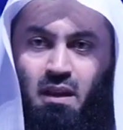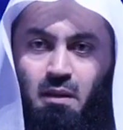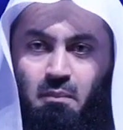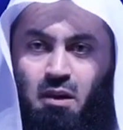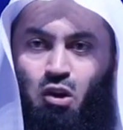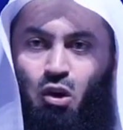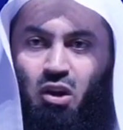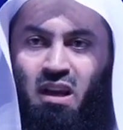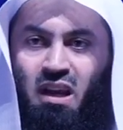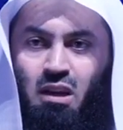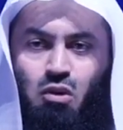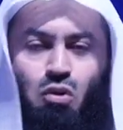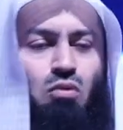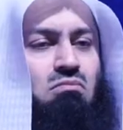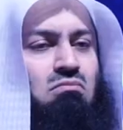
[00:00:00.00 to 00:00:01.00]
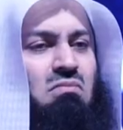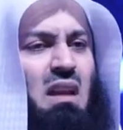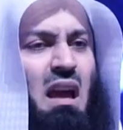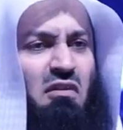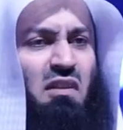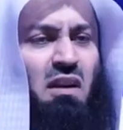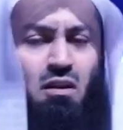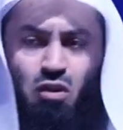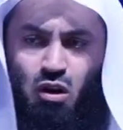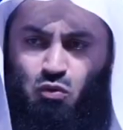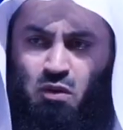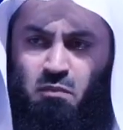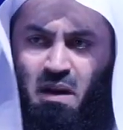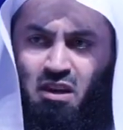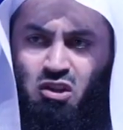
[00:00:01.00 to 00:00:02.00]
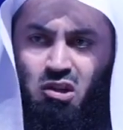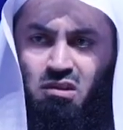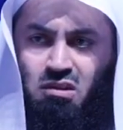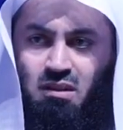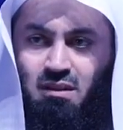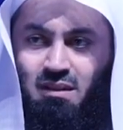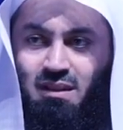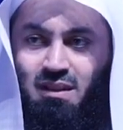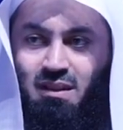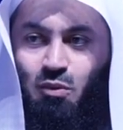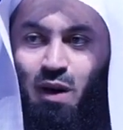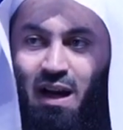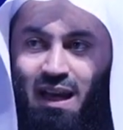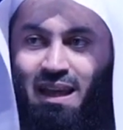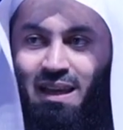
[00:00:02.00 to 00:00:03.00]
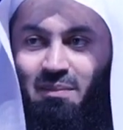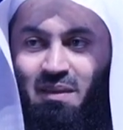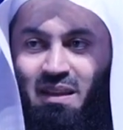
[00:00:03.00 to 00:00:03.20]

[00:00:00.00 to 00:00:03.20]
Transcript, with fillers: But you're a Hindu, never, not with my children. Why?